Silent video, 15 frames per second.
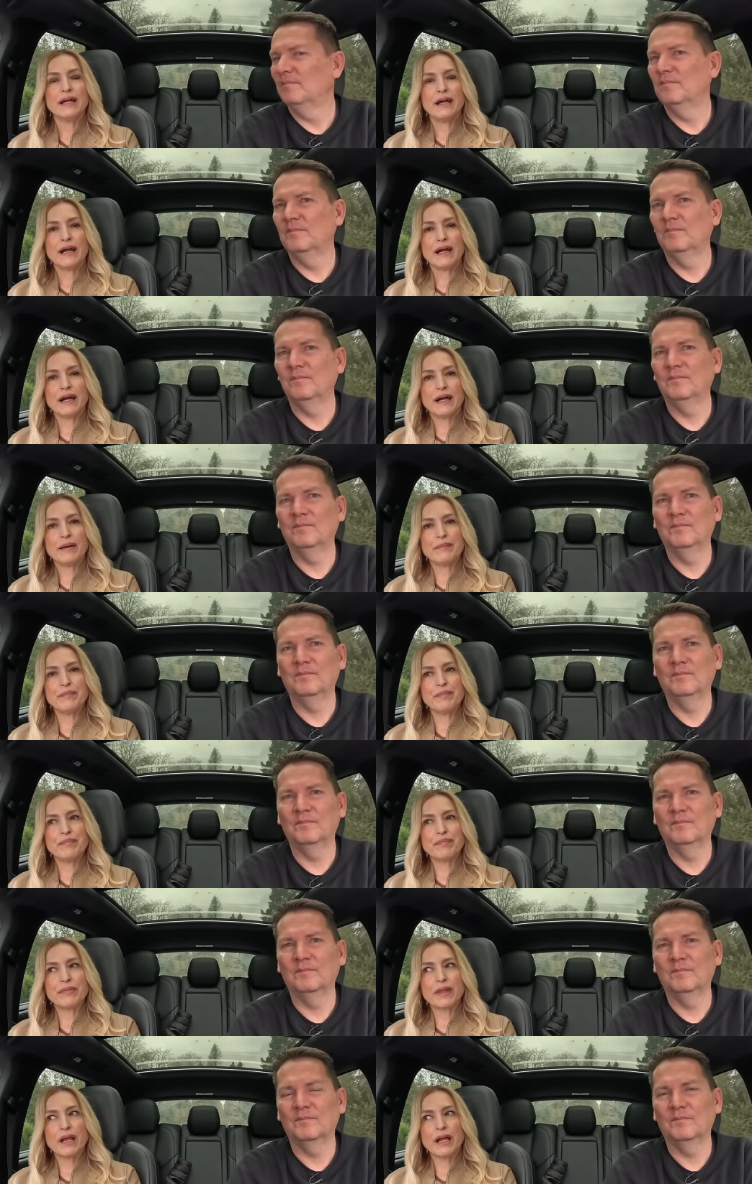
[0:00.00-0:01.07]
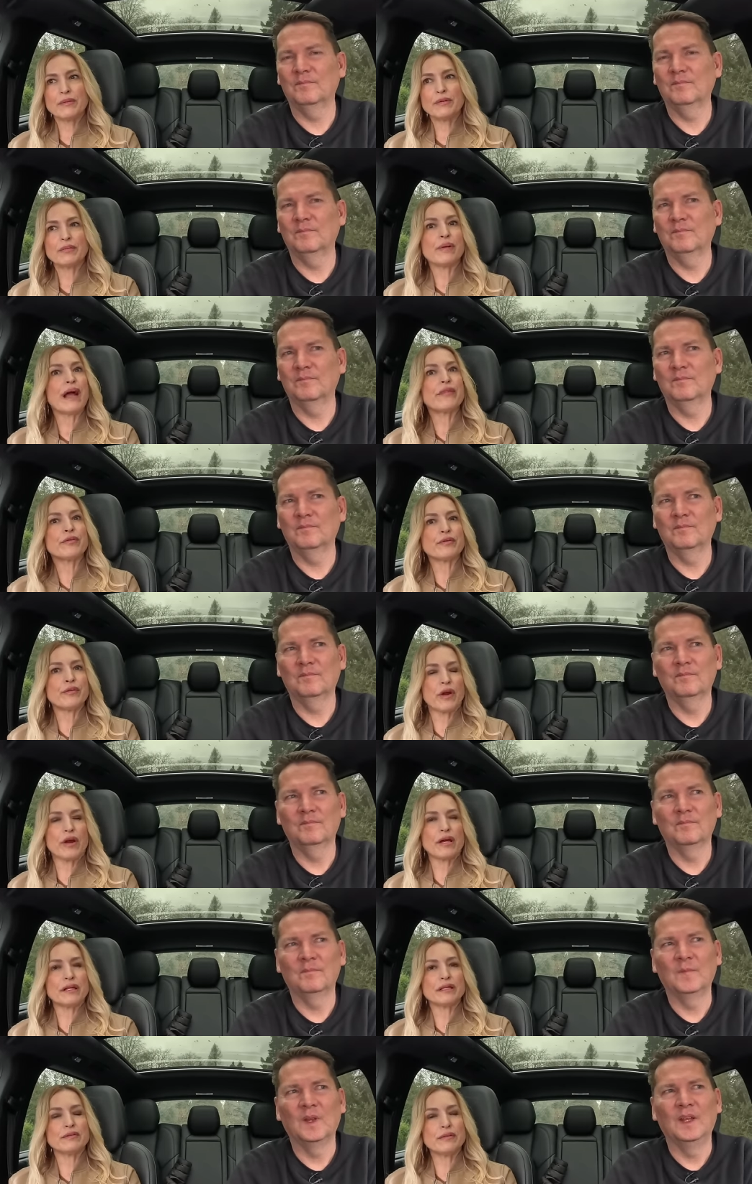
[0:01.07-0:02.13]
Speaker 1: um, I would rather
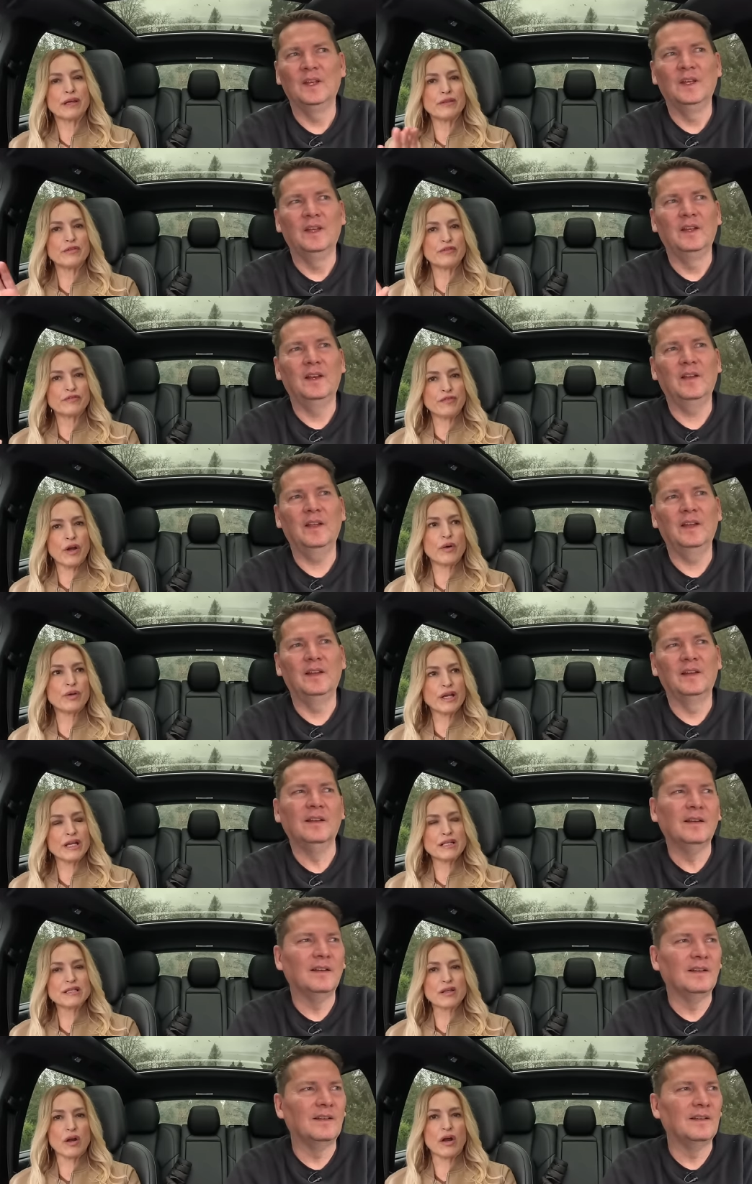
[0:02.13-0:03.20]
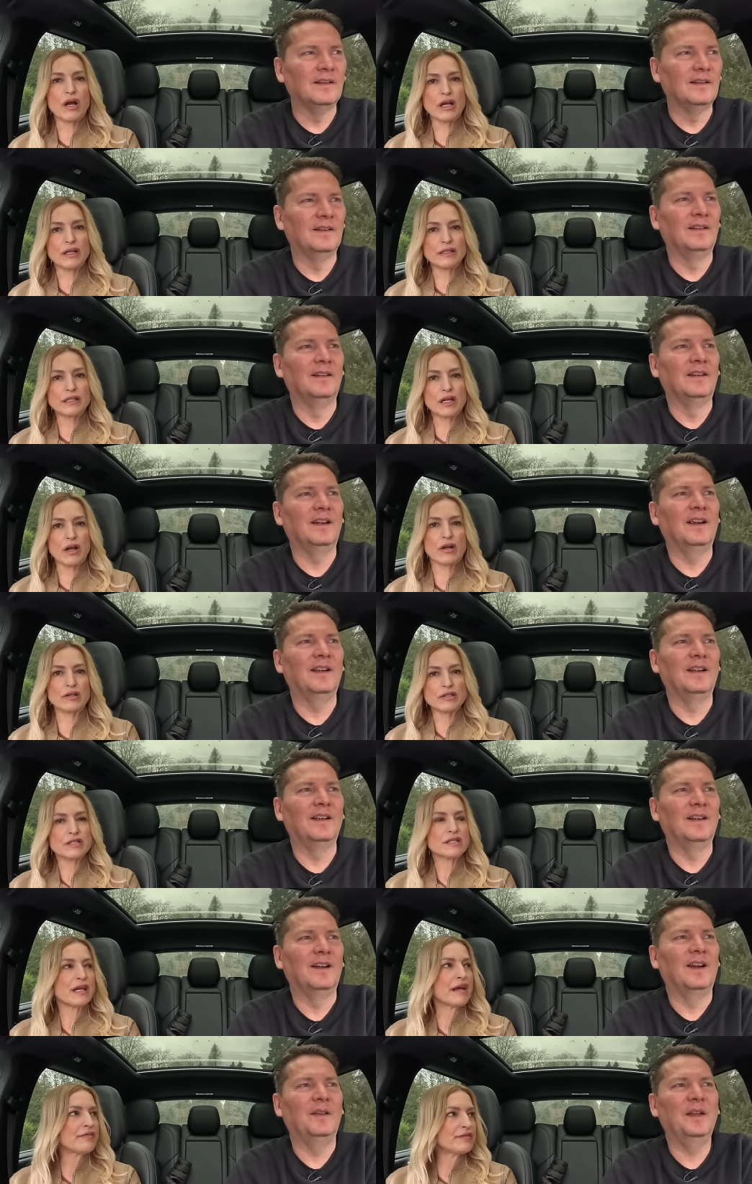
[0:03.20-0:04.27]
not. I'd rather focus on car
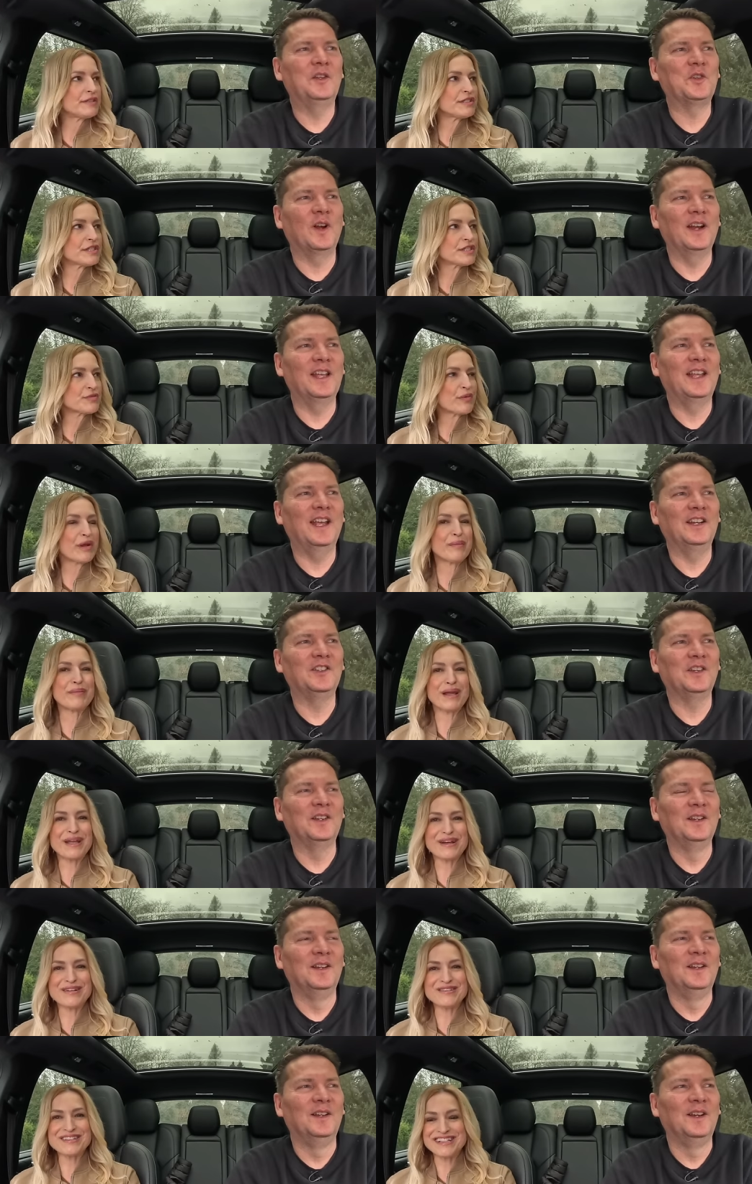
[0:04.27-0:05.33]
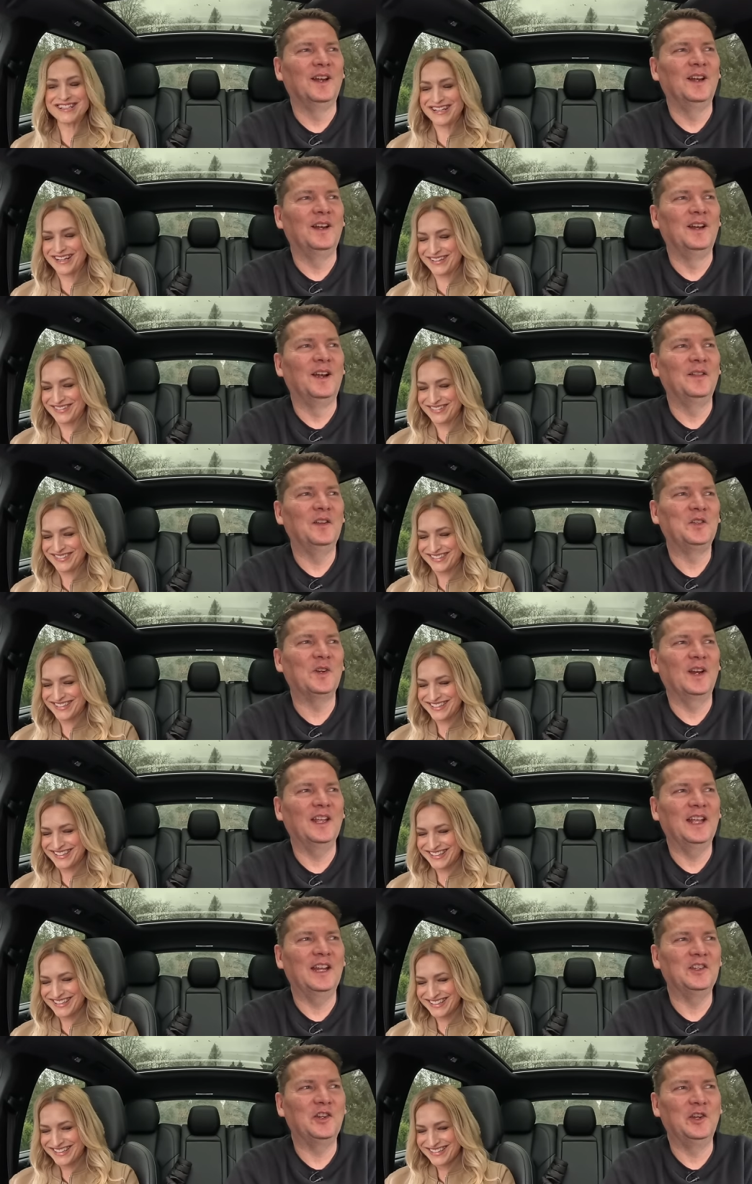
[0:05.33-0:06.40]
stuff are they and trying just to wear get my you, own stuff.
Speaker 2: Are they trying to
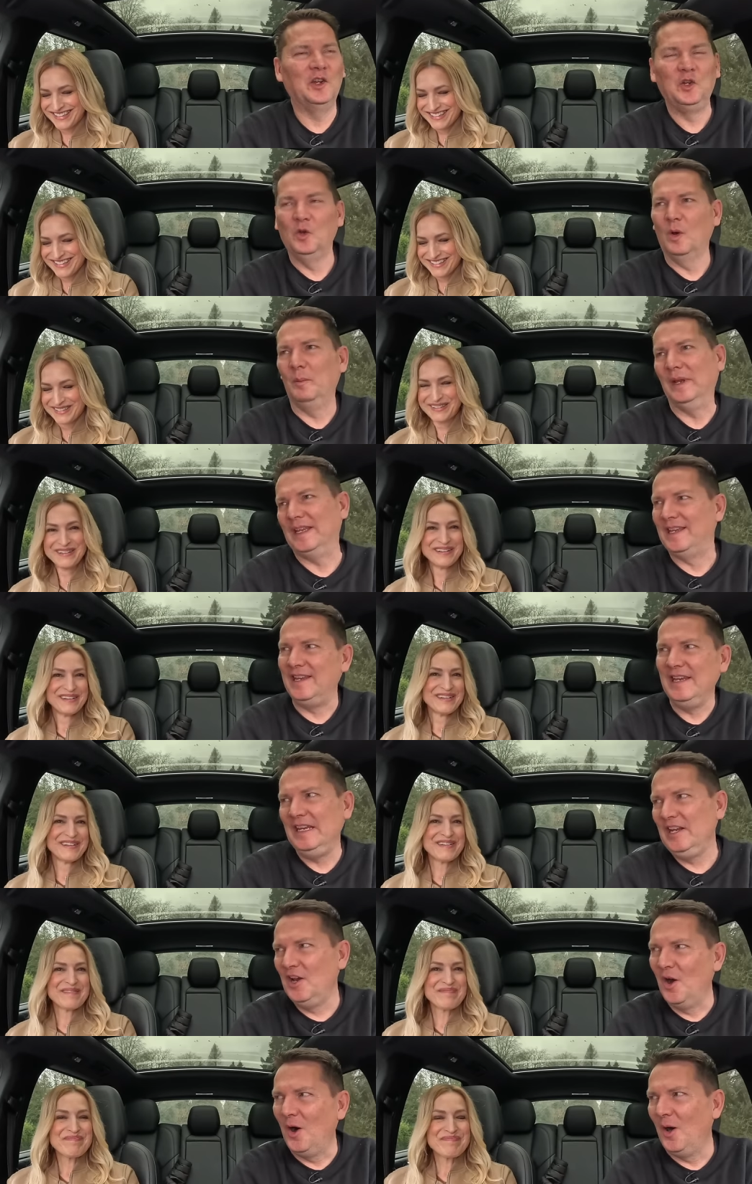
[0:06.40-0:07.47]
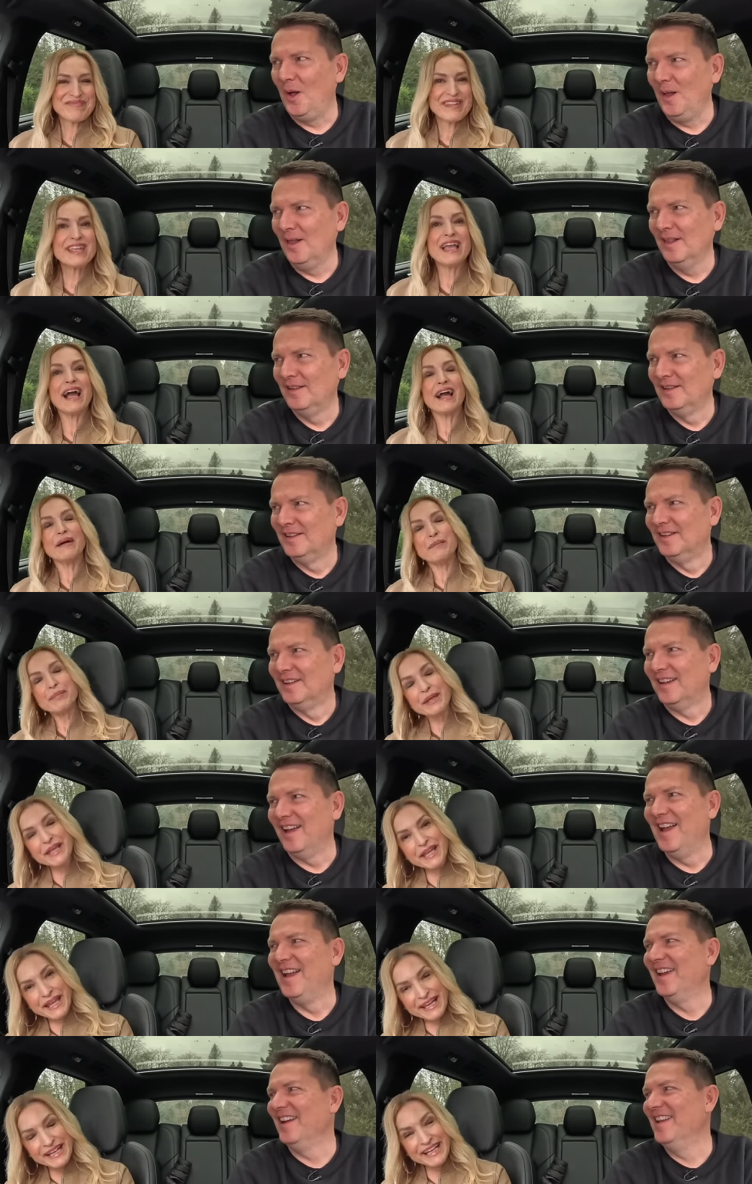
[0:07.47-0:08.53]
get you to do a bikini haul? Yeah,
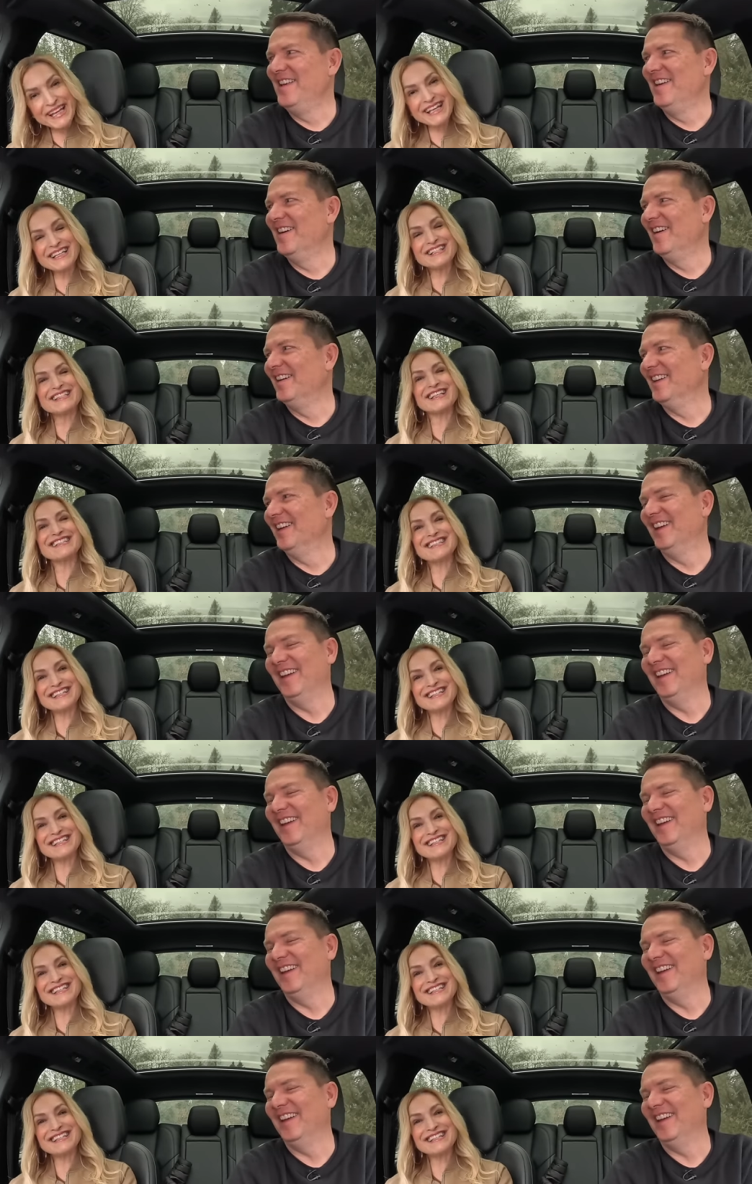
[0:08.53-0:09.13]
Speaker 1: bikinis is